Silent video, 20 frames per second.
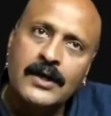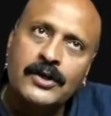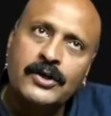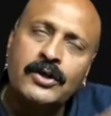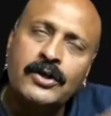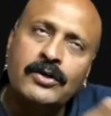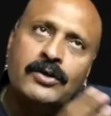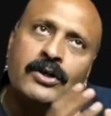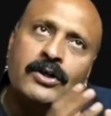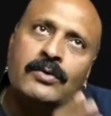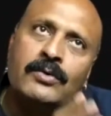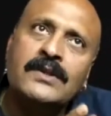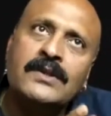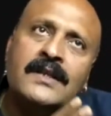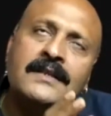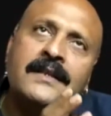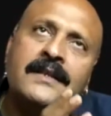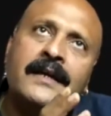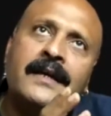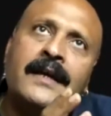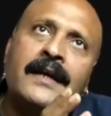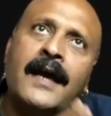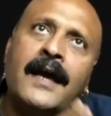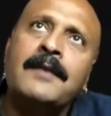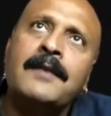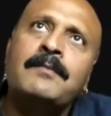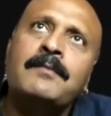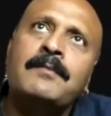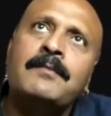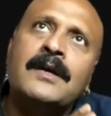do you think there
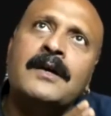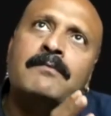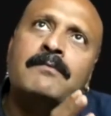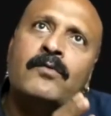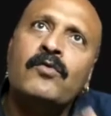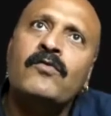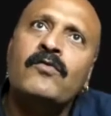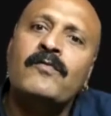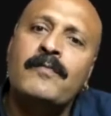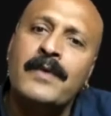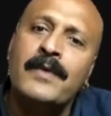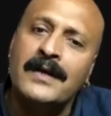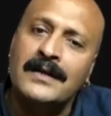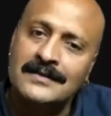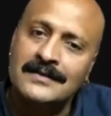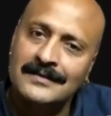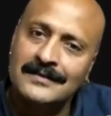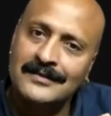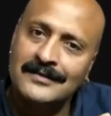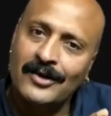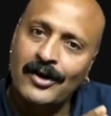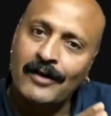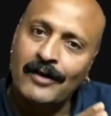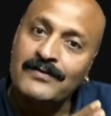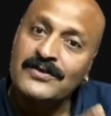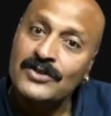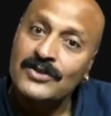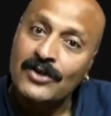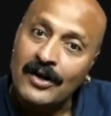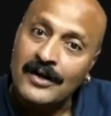can be a movement of
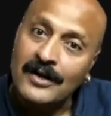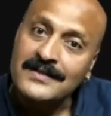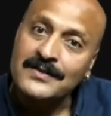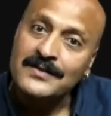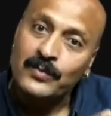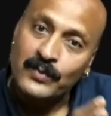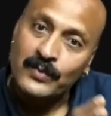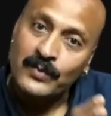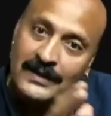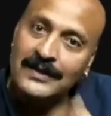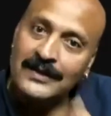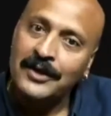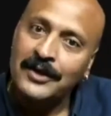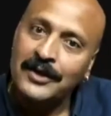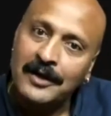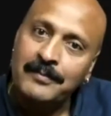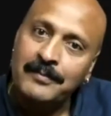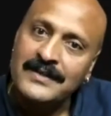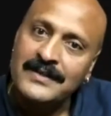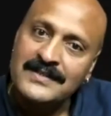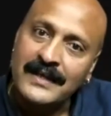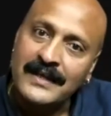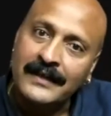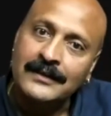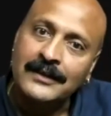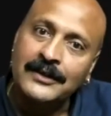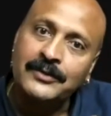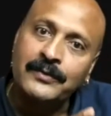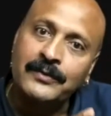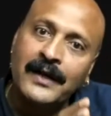sorts within the corporate
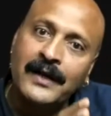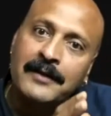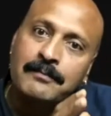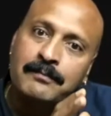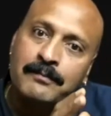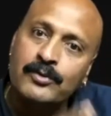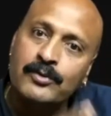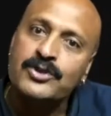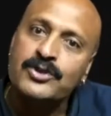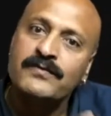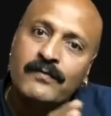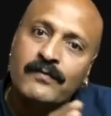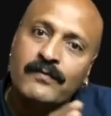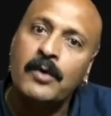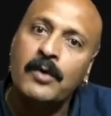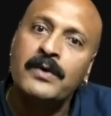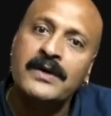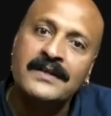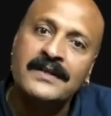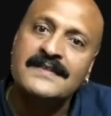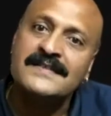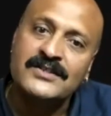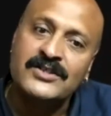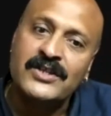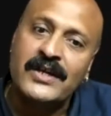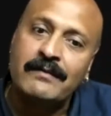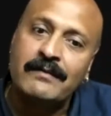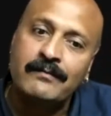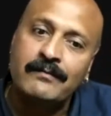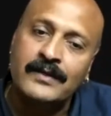sector to really push forward
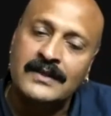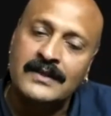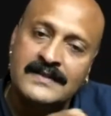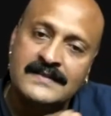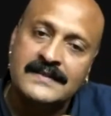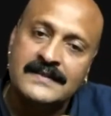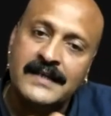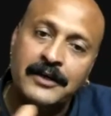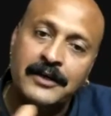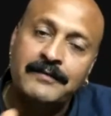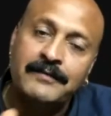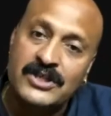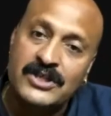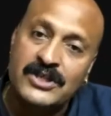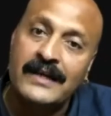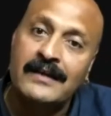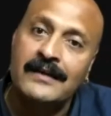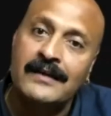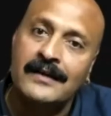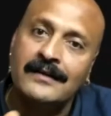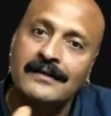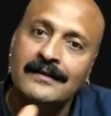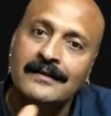with this kind of agenda,